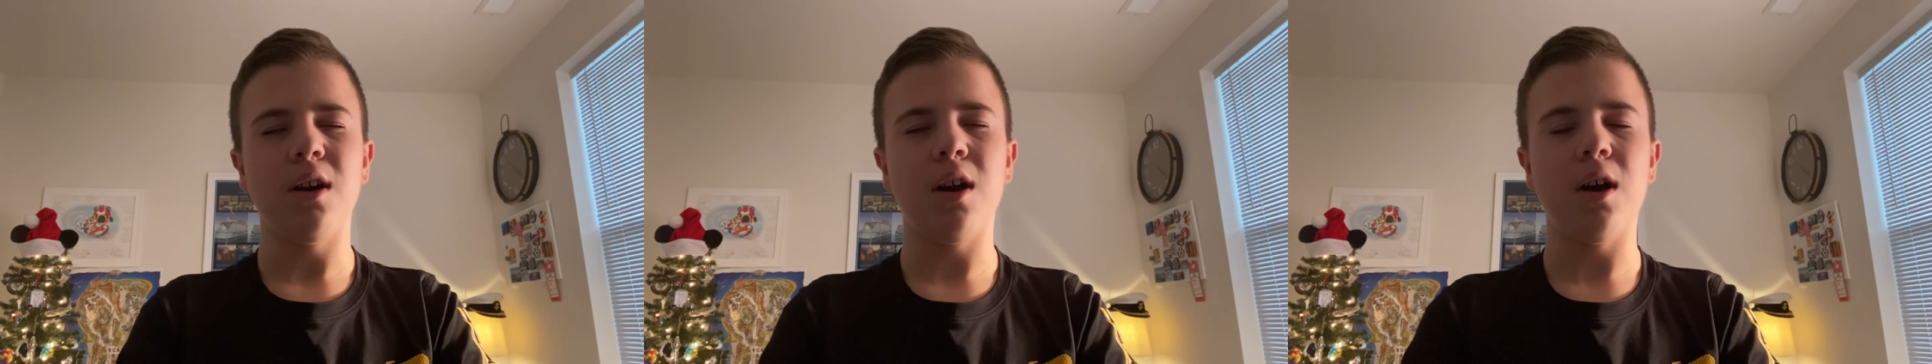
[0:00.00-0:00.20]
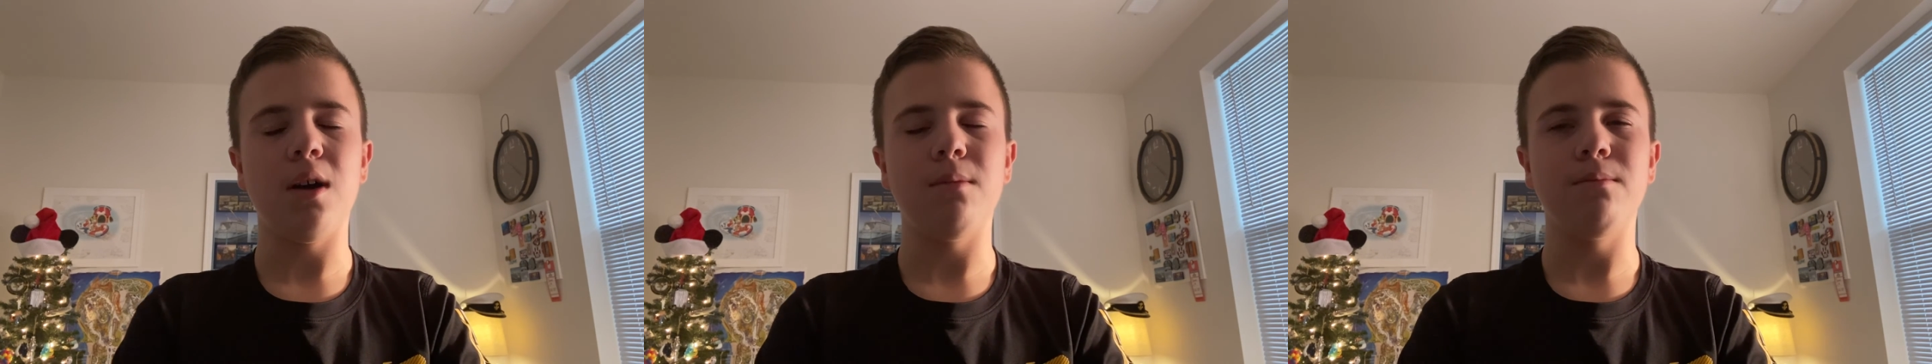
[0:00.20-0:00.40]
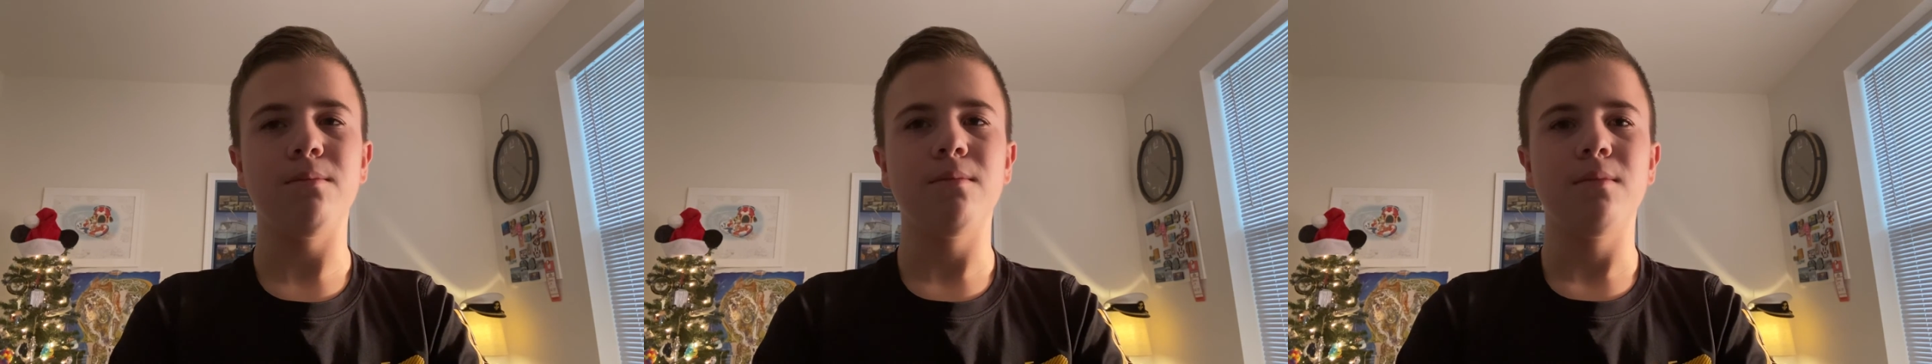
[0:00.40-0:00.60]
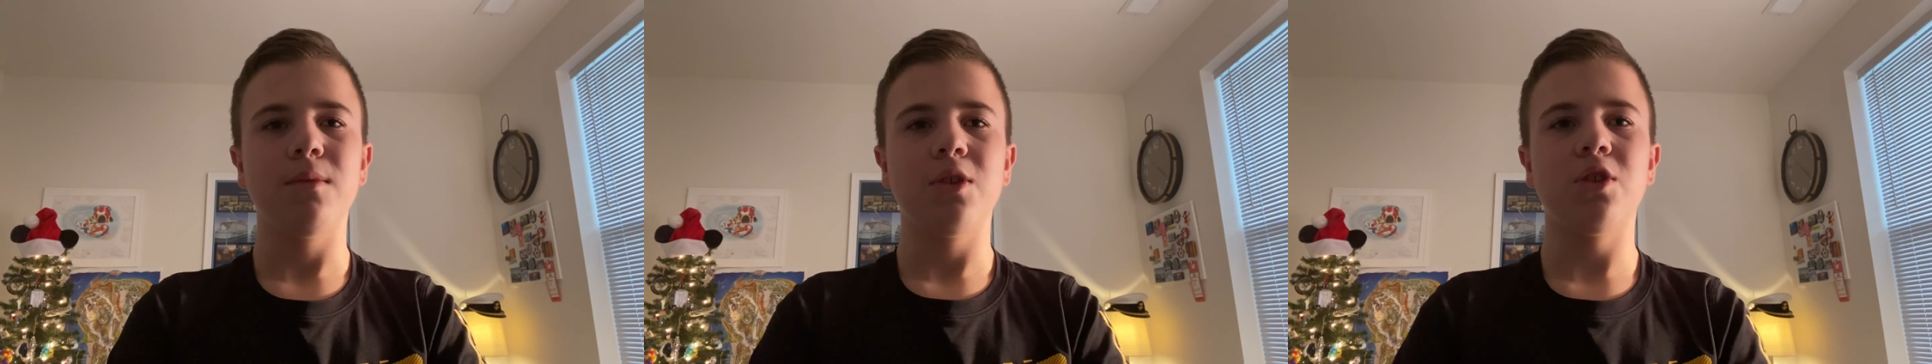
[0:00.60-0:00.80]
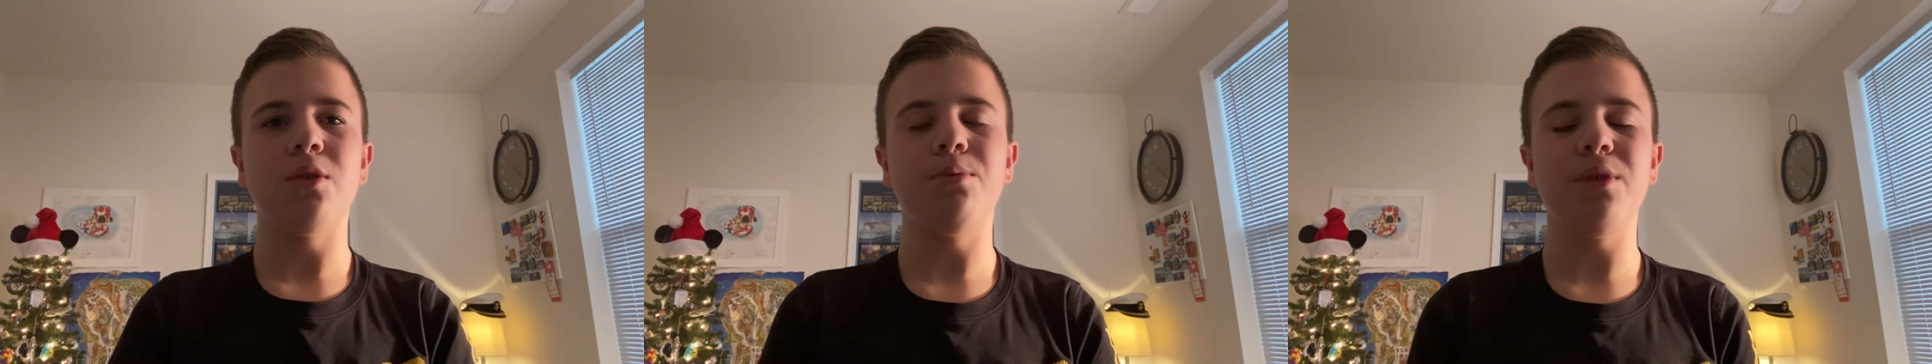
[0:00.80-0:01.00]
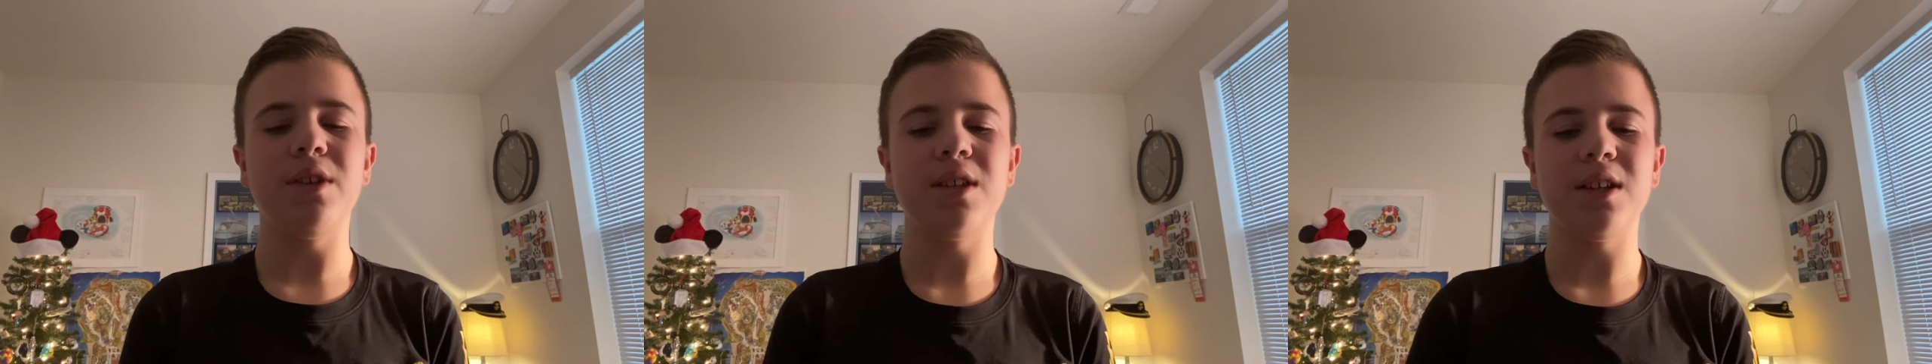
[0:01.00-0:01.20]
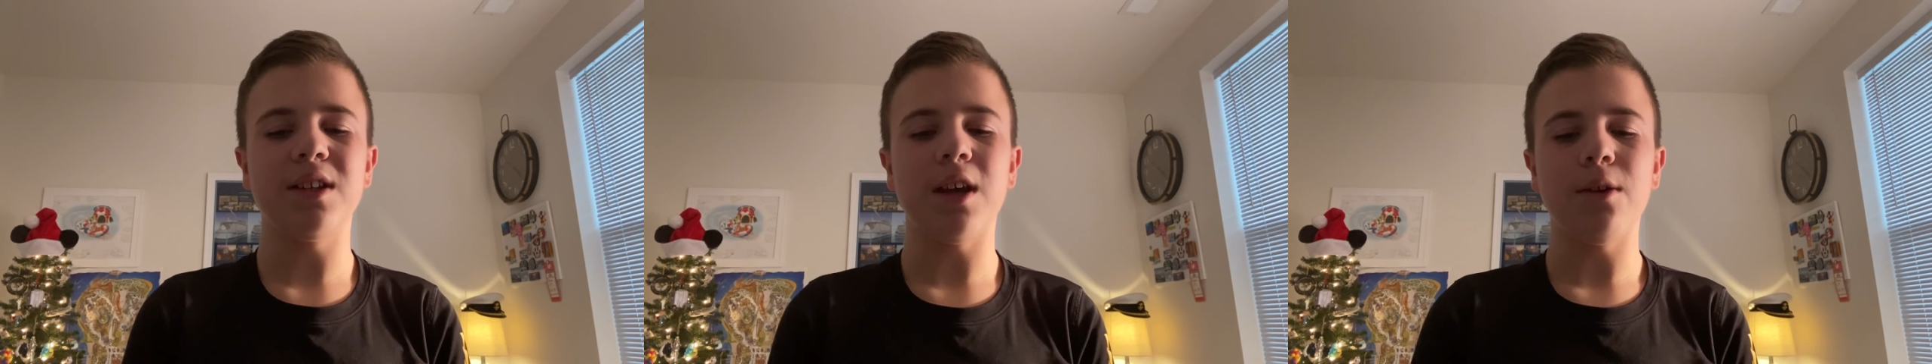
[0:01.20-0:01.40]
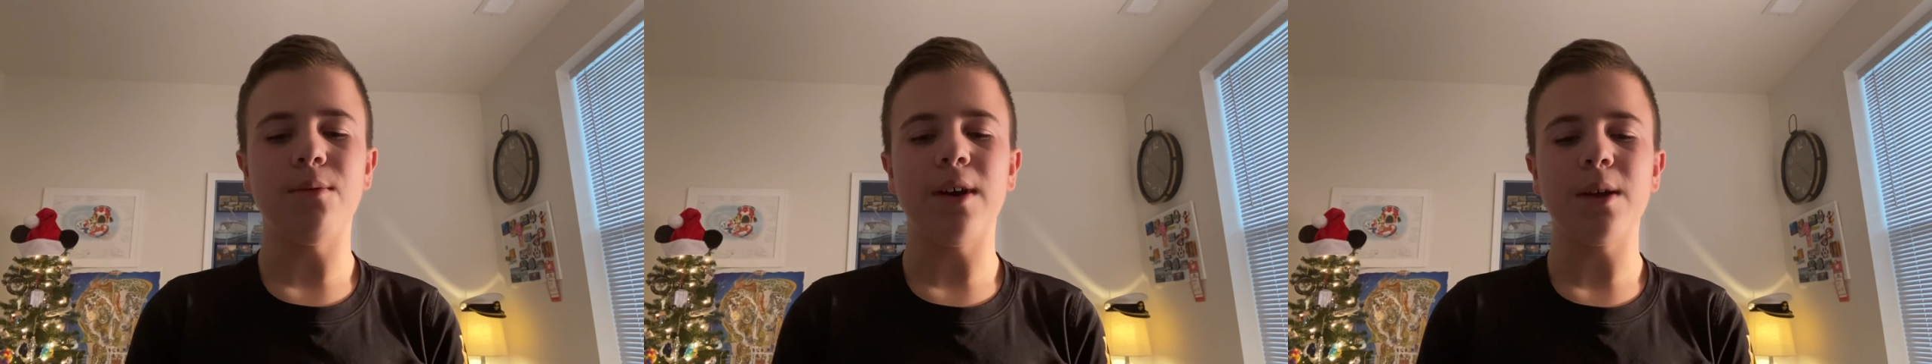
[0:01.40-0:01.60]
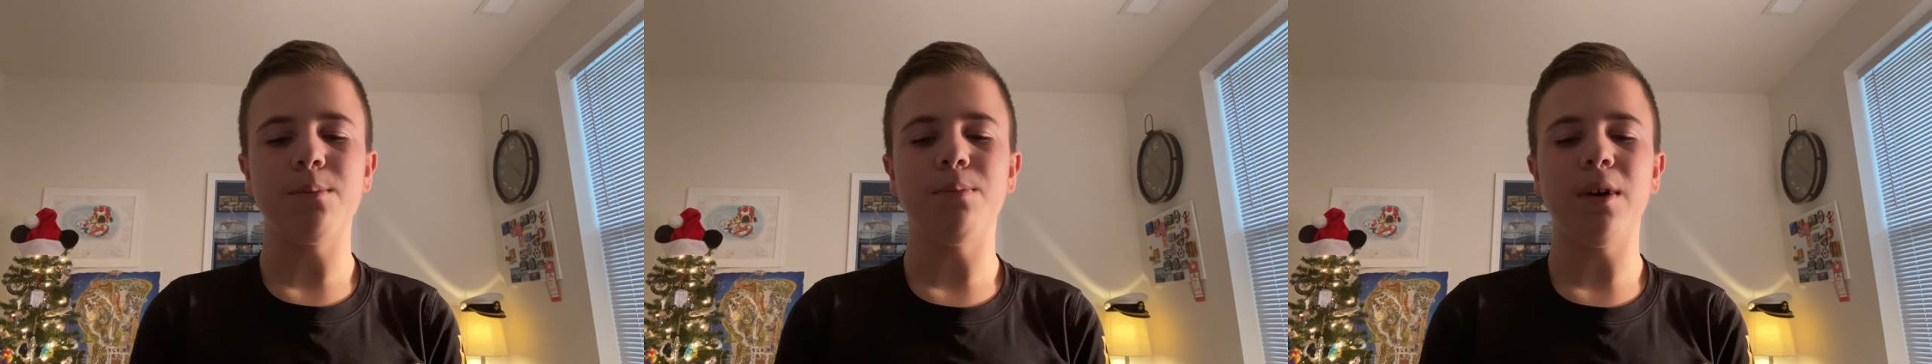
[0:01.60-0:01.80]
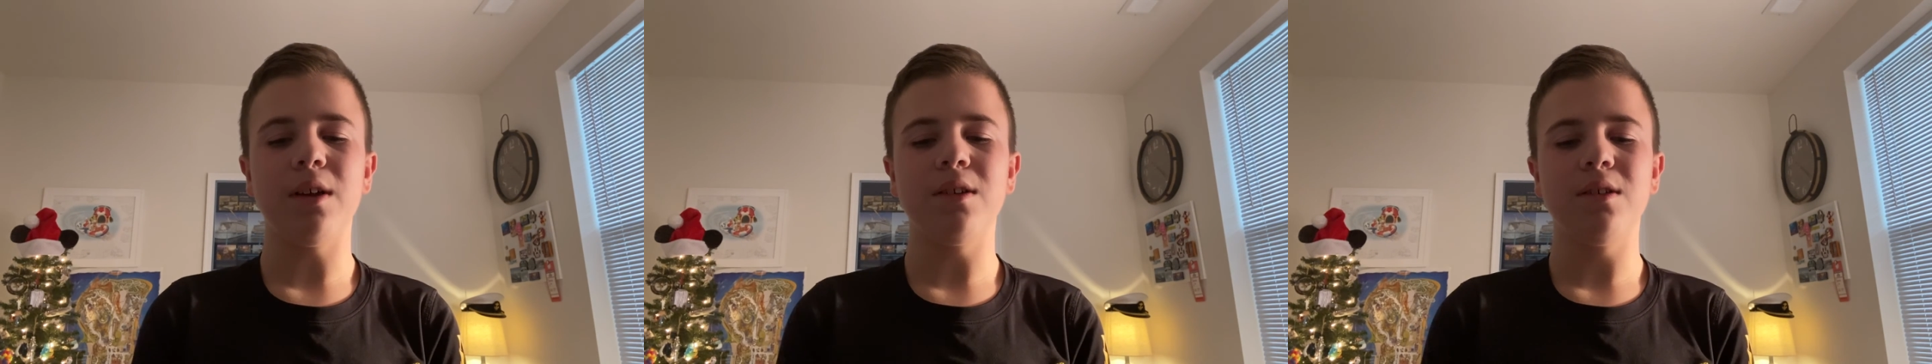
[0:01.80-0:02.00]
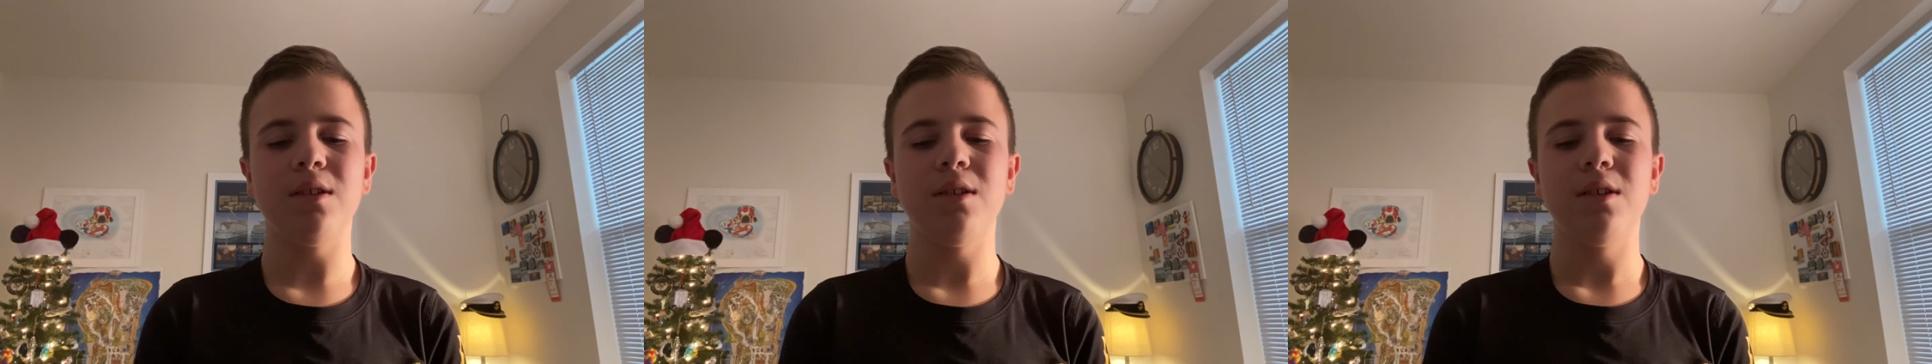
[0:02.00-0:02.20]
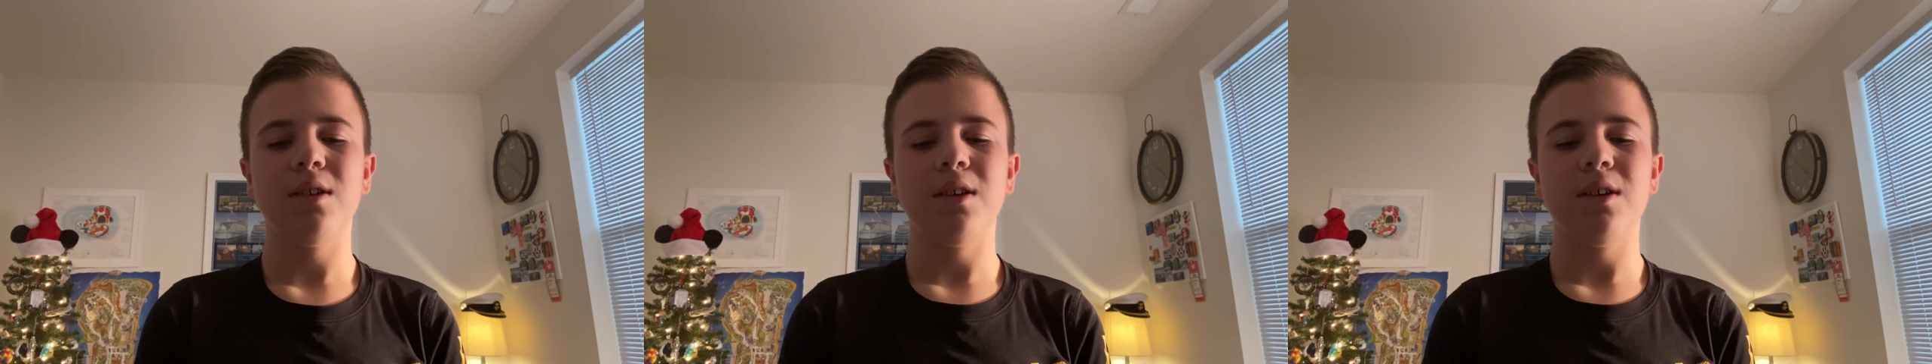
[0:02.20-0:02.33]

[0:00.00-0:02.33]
So please hit that like button